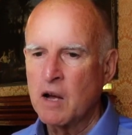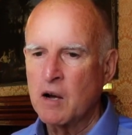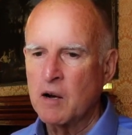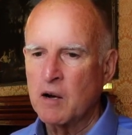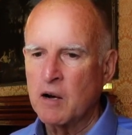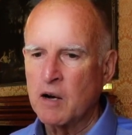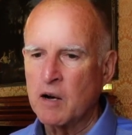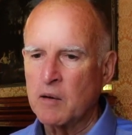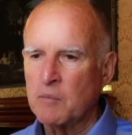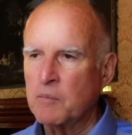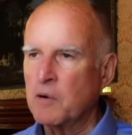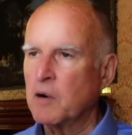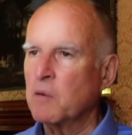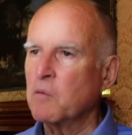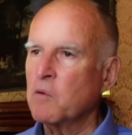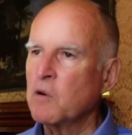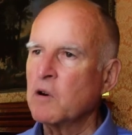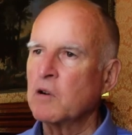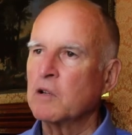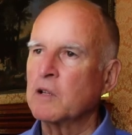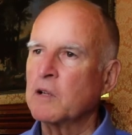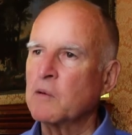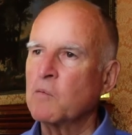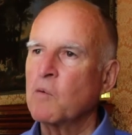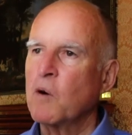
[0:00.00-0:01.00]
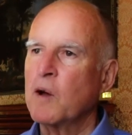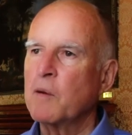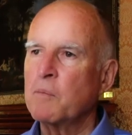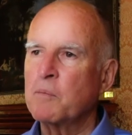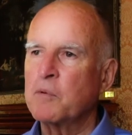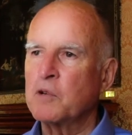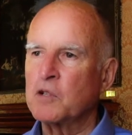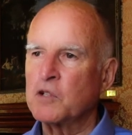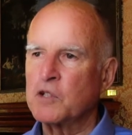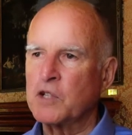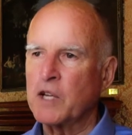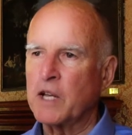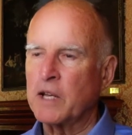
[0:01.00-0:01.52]
But we're only
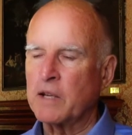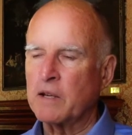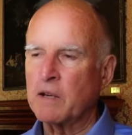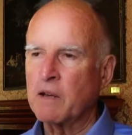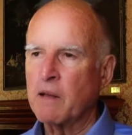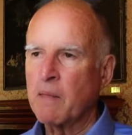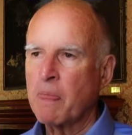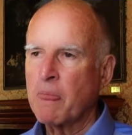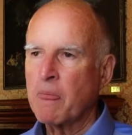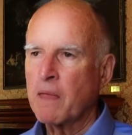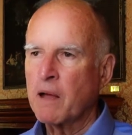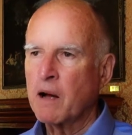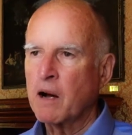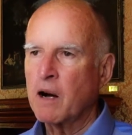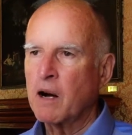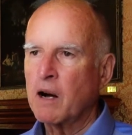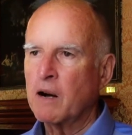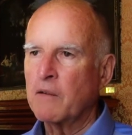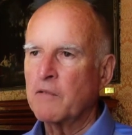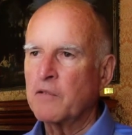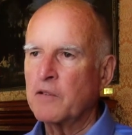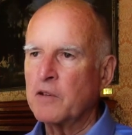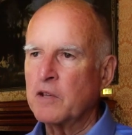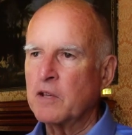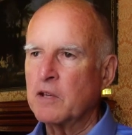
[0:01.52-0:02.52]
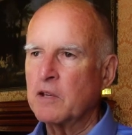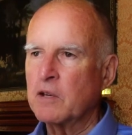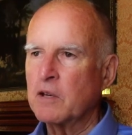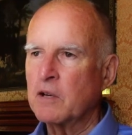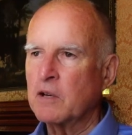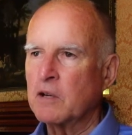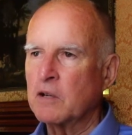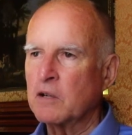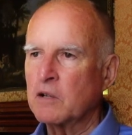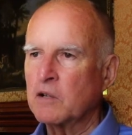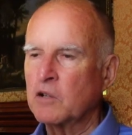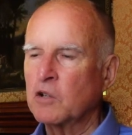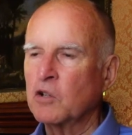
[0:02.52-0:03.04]
1% of the
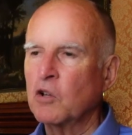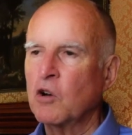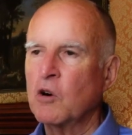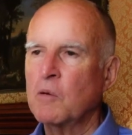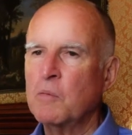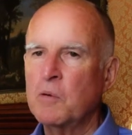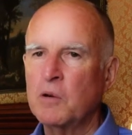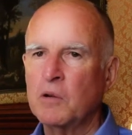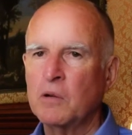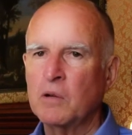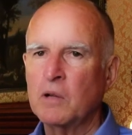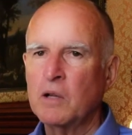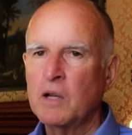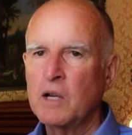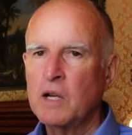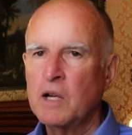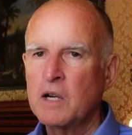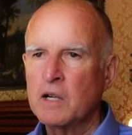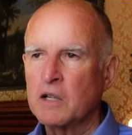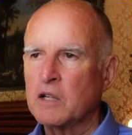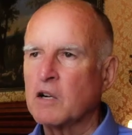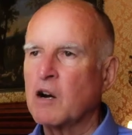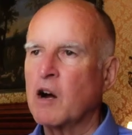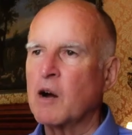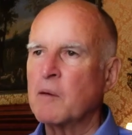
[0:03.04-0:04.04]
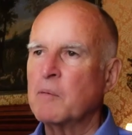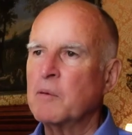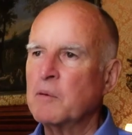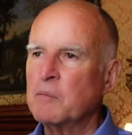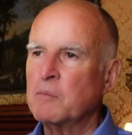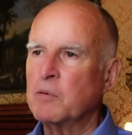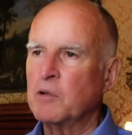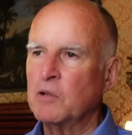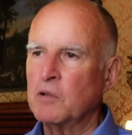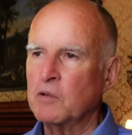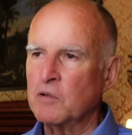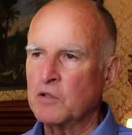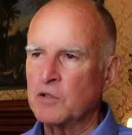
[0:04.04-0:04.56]
global carbon
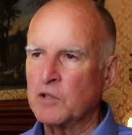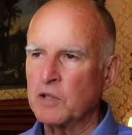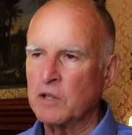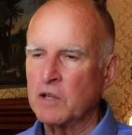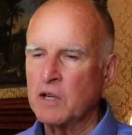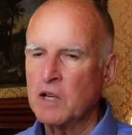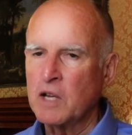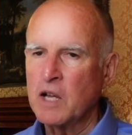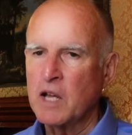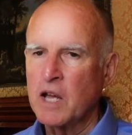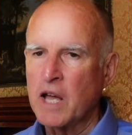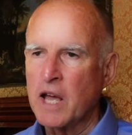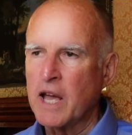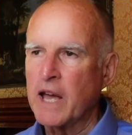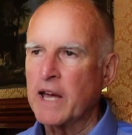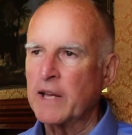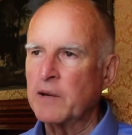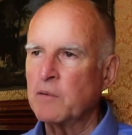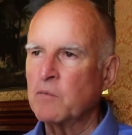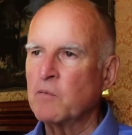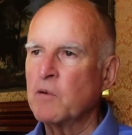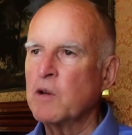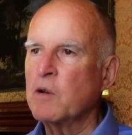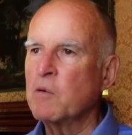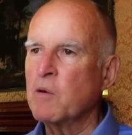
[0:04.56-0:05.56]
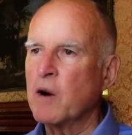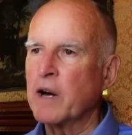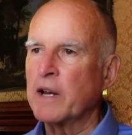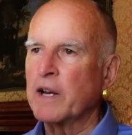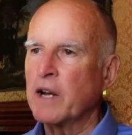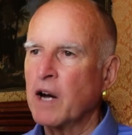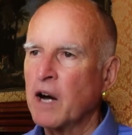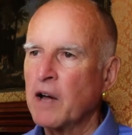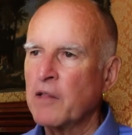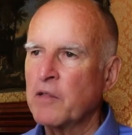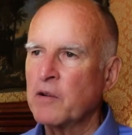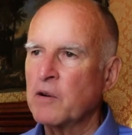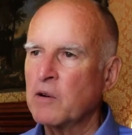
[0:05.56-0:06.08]
pollution, and we want
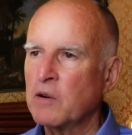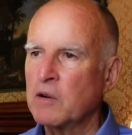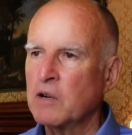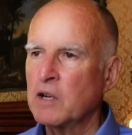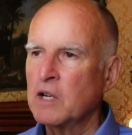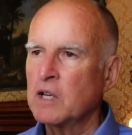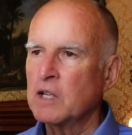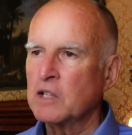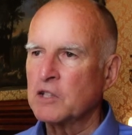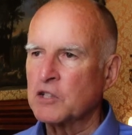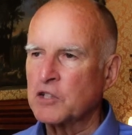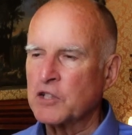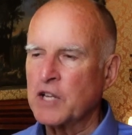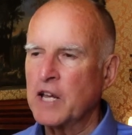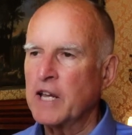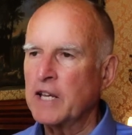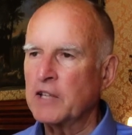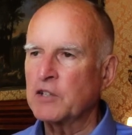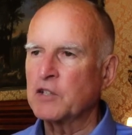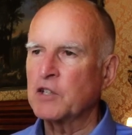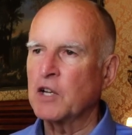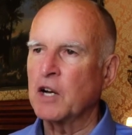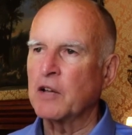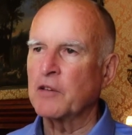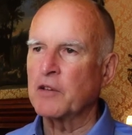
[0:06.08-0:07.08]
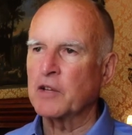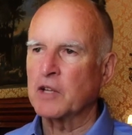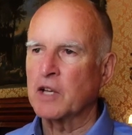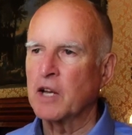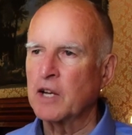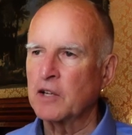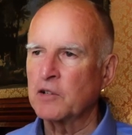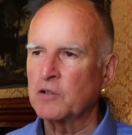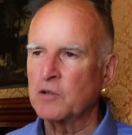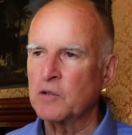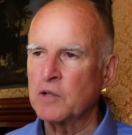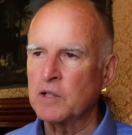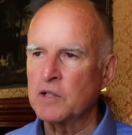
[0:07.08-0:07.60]
other states, other
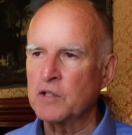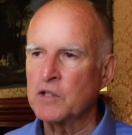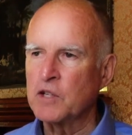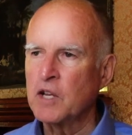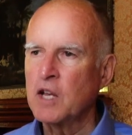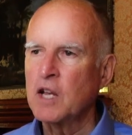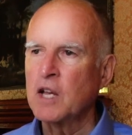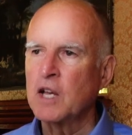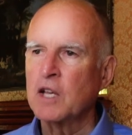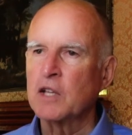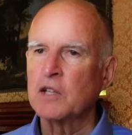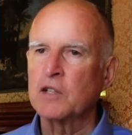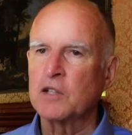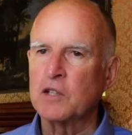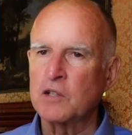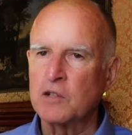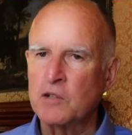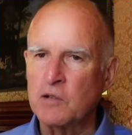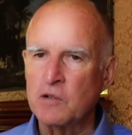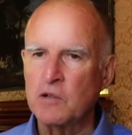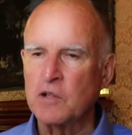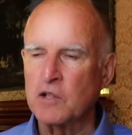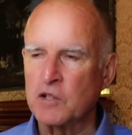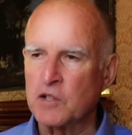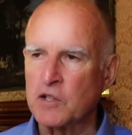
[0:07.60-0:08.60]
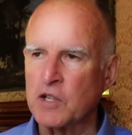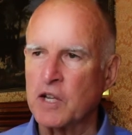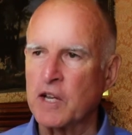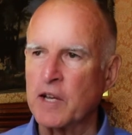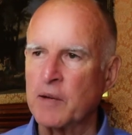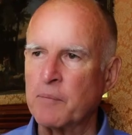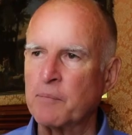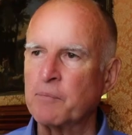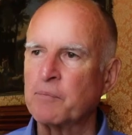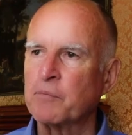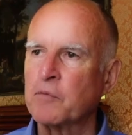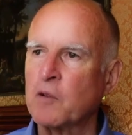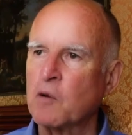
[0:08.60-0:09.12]
countries to do the
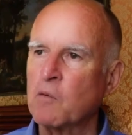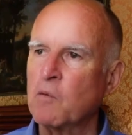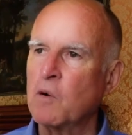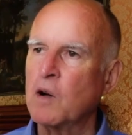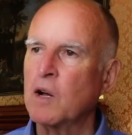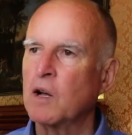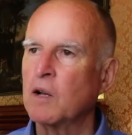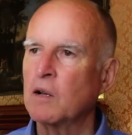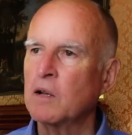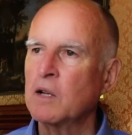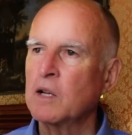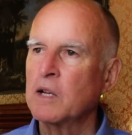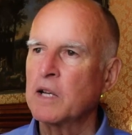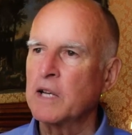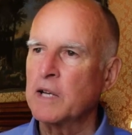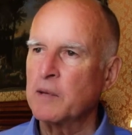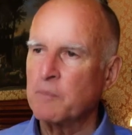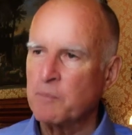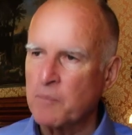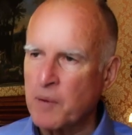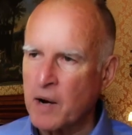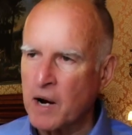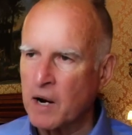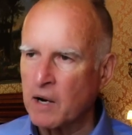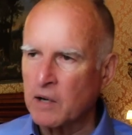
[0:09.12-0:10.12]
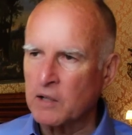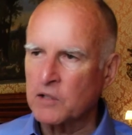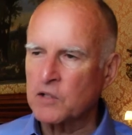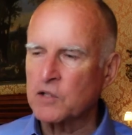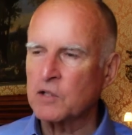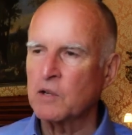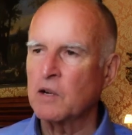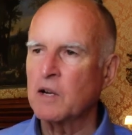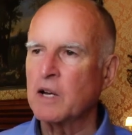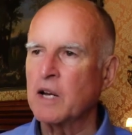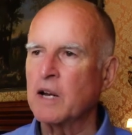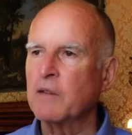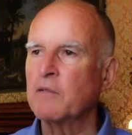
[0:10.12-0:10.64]
same. Well, in Paris,
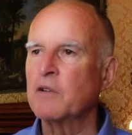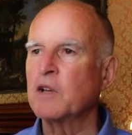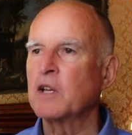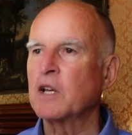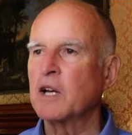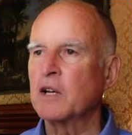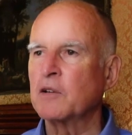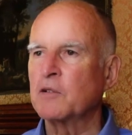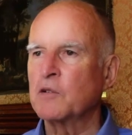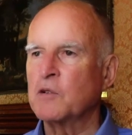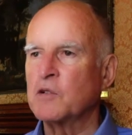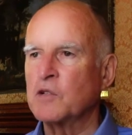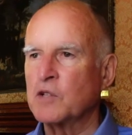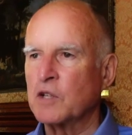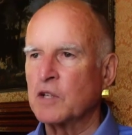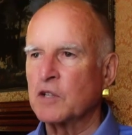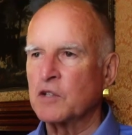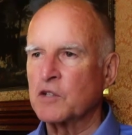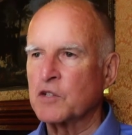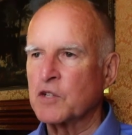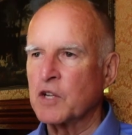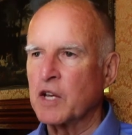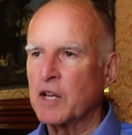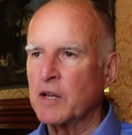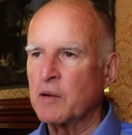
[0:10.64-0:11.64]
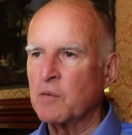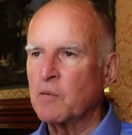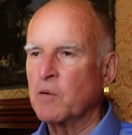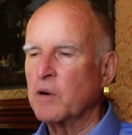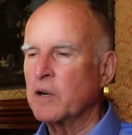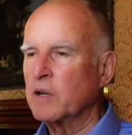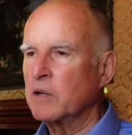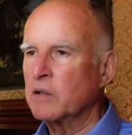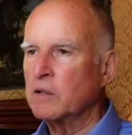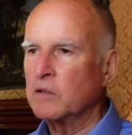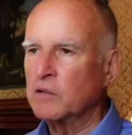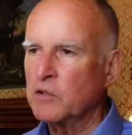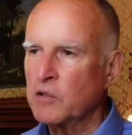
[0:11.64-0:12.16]
every country's going to say what
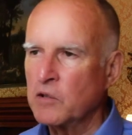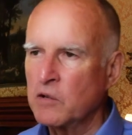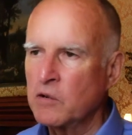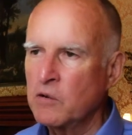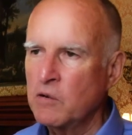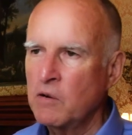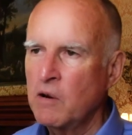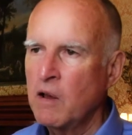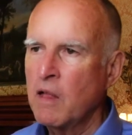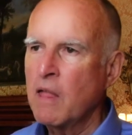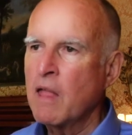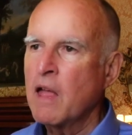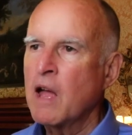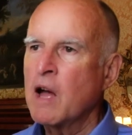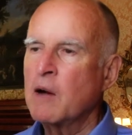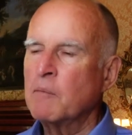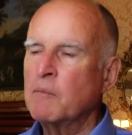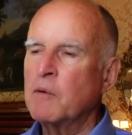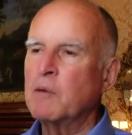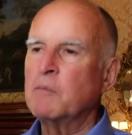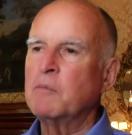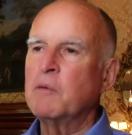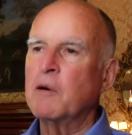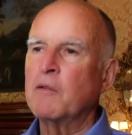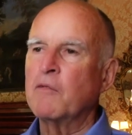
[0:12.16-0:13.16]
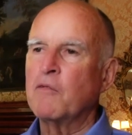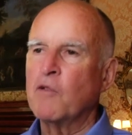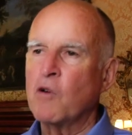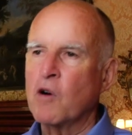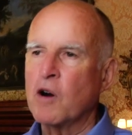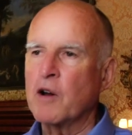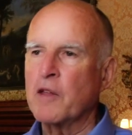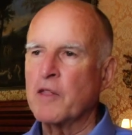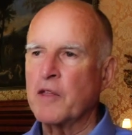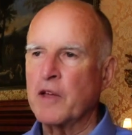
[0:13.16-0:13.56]
it'll do, but before